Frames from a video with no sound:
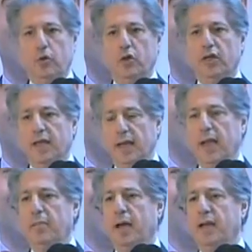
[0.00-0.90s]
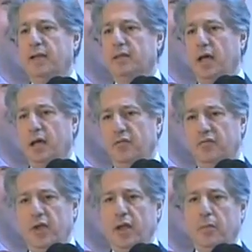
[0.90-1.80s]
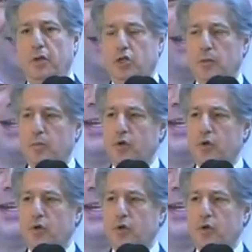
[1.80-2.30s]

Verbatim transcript: We consider this a coup on the Taif